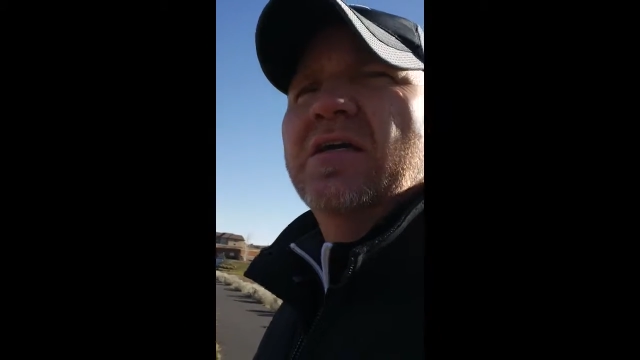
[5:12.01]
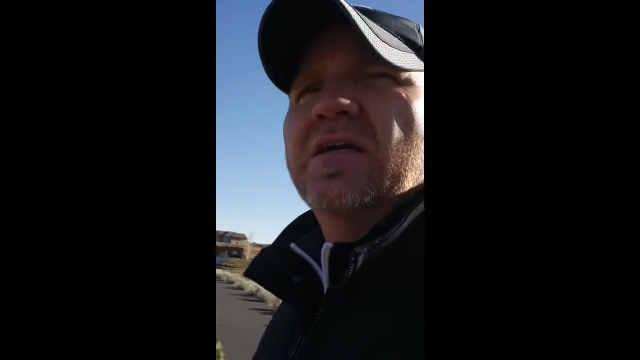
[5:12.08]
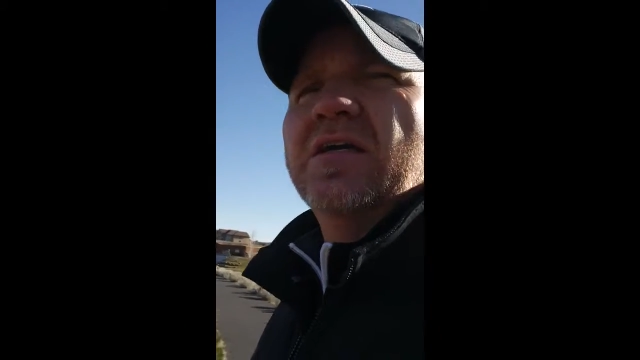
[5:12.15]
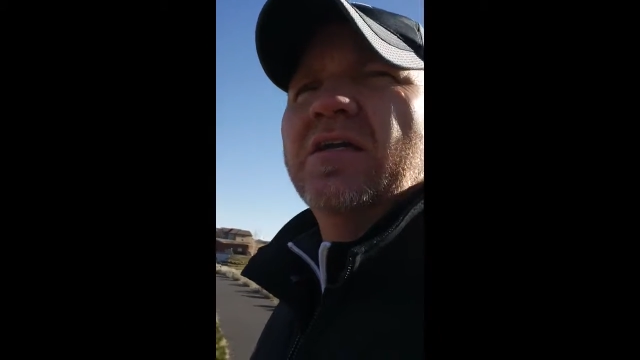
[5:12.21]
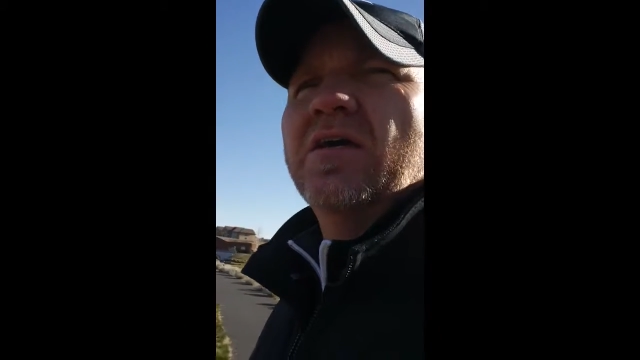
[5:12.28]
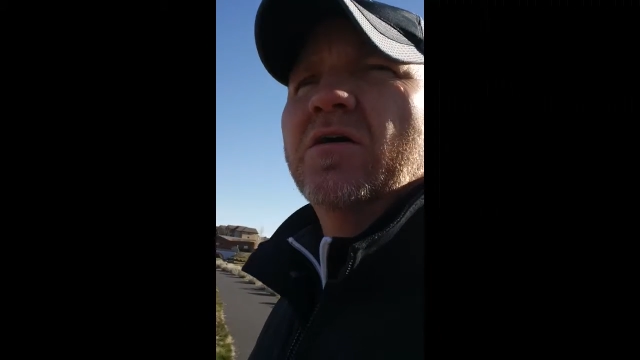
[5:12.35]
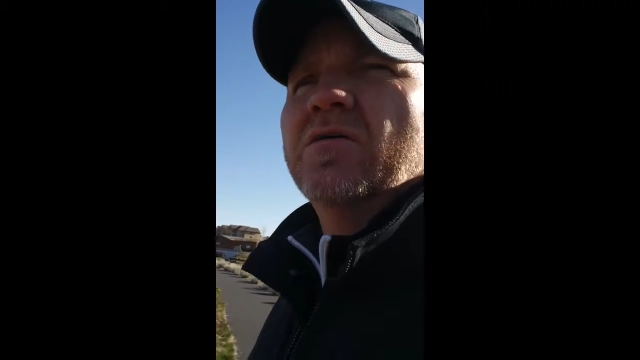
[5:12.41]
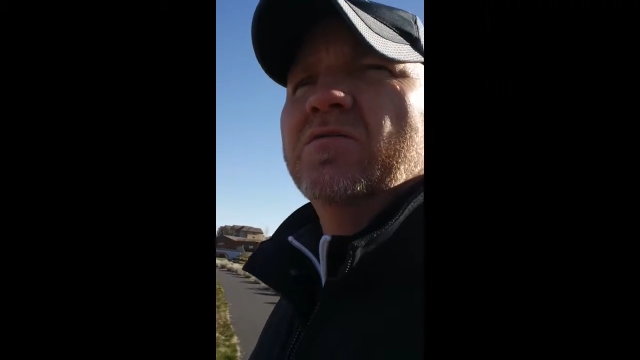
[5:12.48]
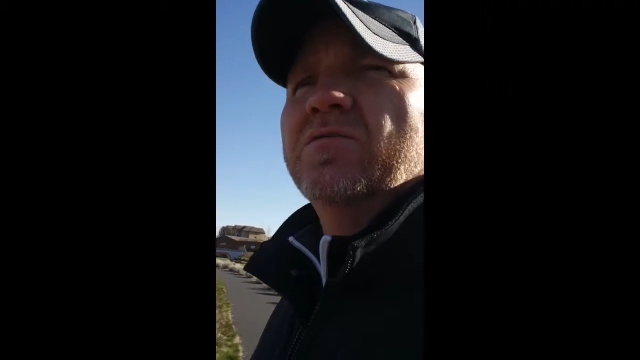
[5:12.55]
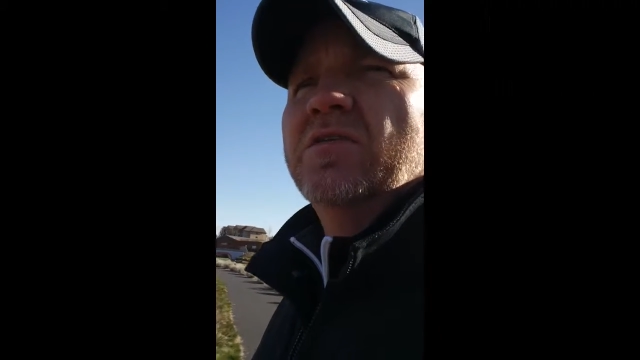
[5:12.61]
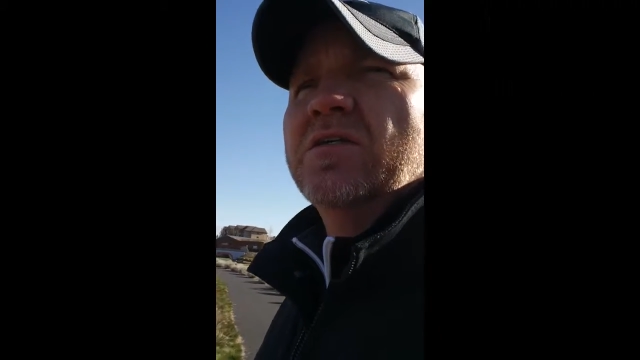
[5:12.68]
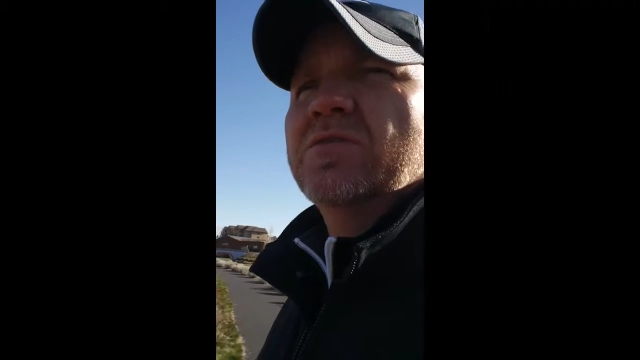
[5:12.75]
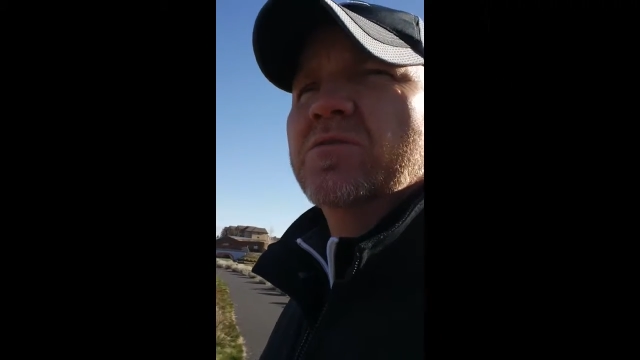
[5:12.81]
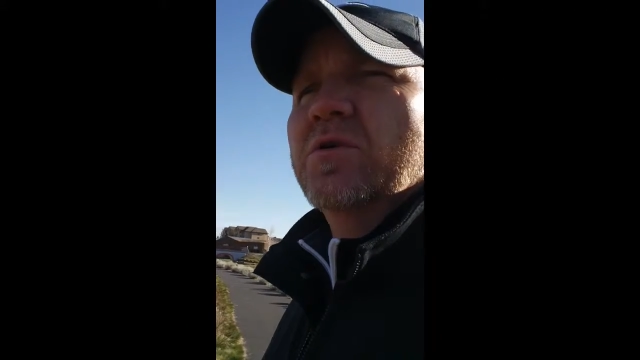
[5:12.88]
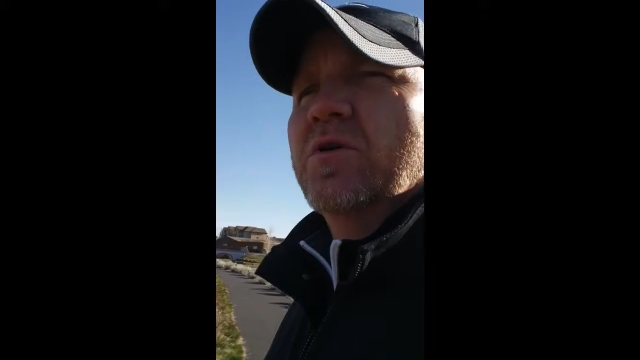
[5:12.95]

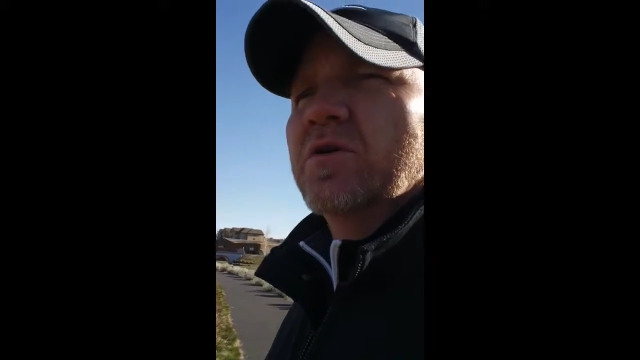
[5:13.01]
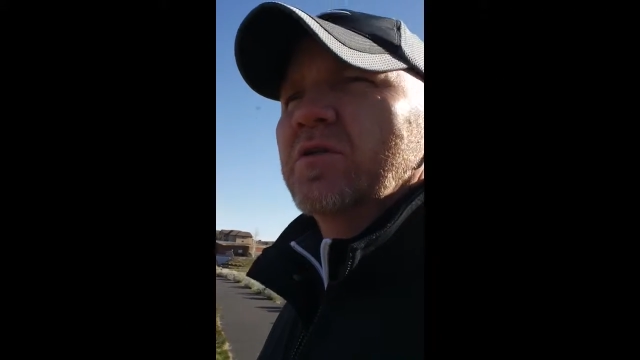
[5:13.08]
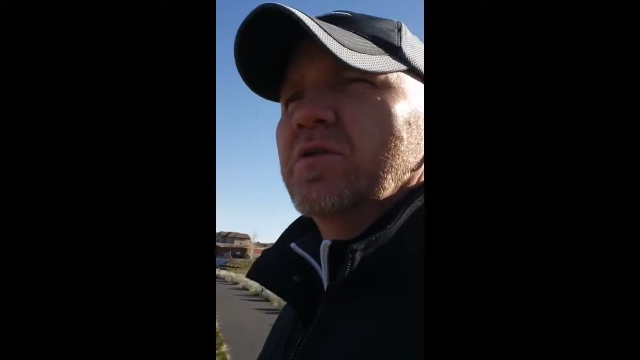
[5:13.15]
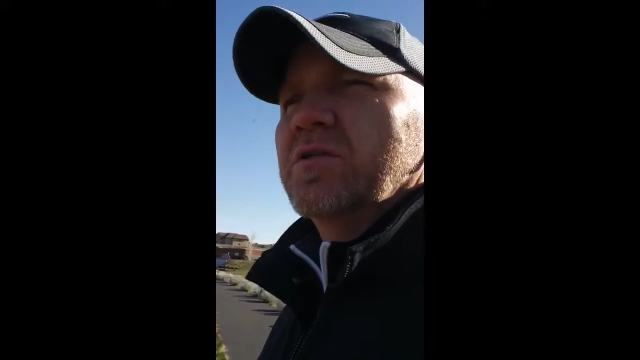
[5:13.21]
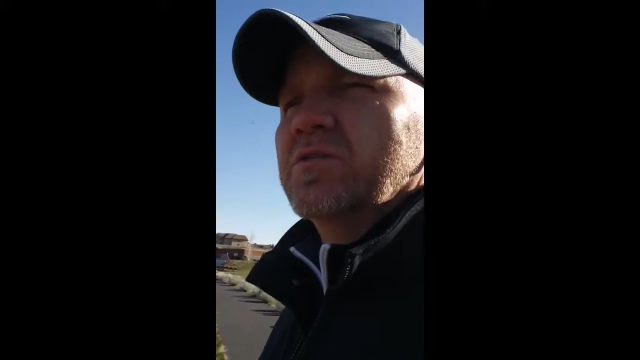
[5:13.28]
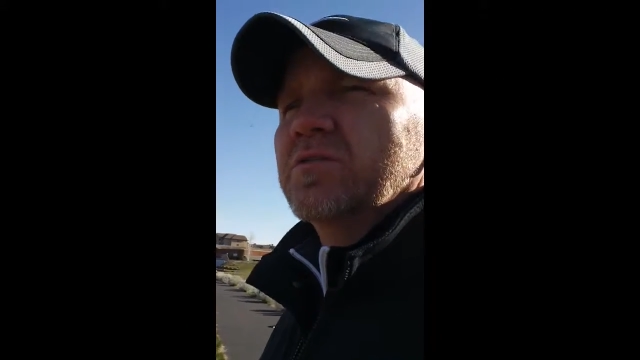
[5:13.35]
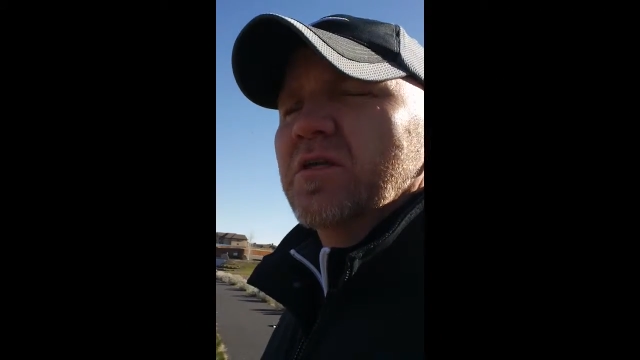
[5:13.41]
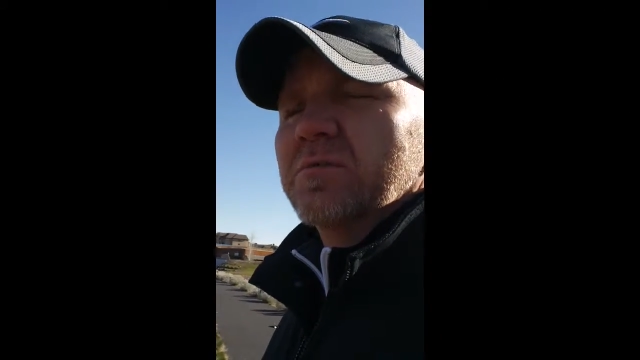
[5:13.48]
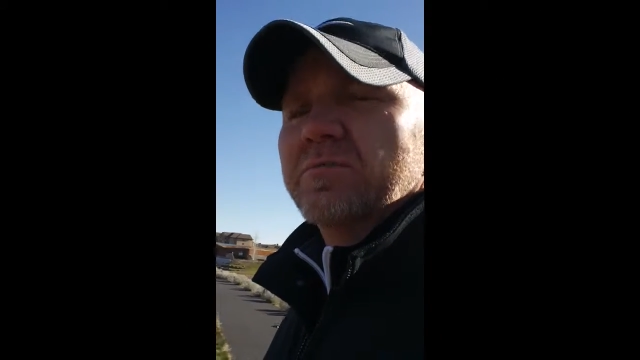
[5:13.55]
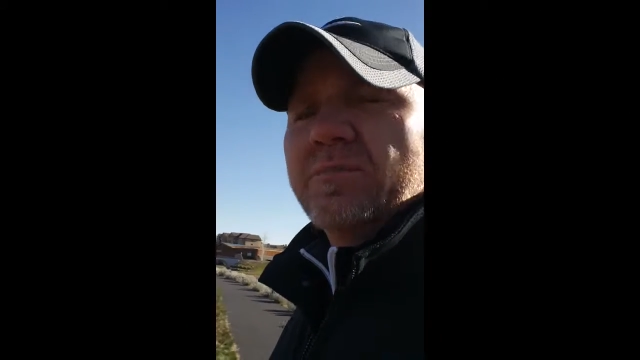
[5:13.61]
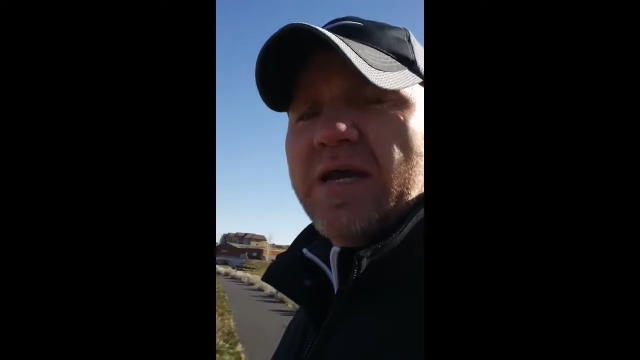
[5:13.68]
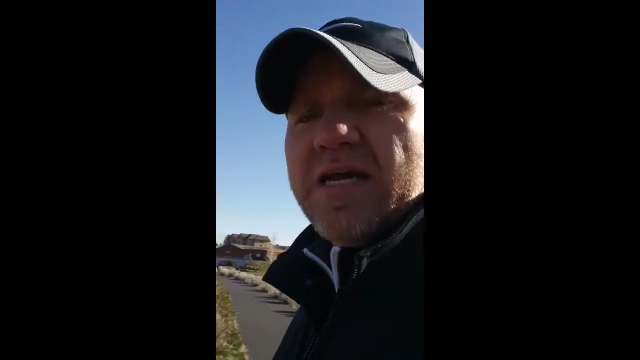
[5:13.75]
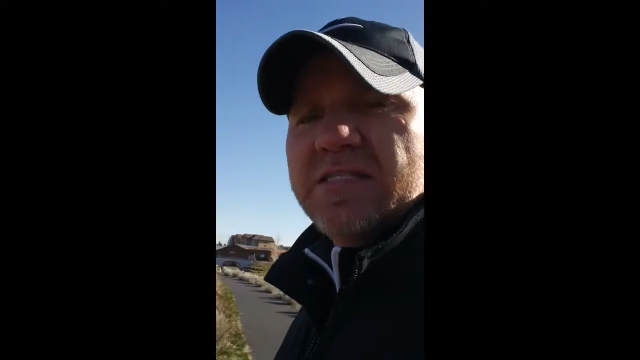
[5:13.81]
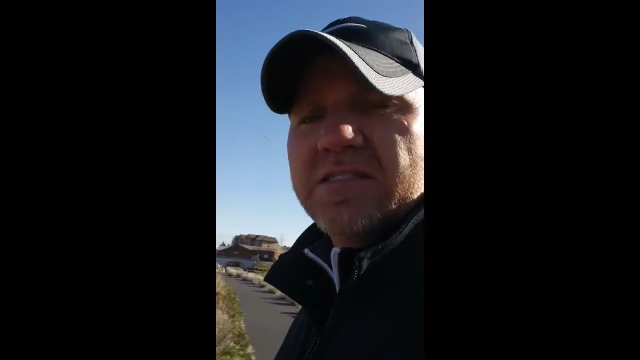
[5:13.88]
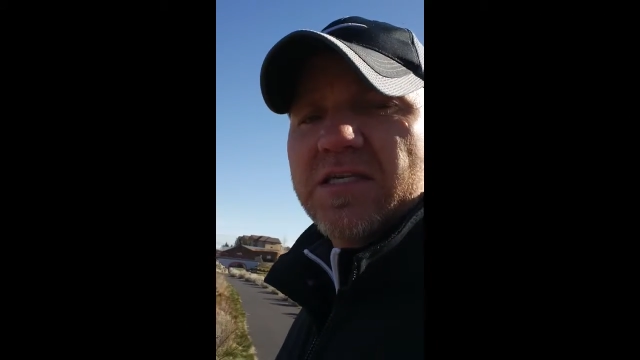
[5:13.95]
things were going good, something bad's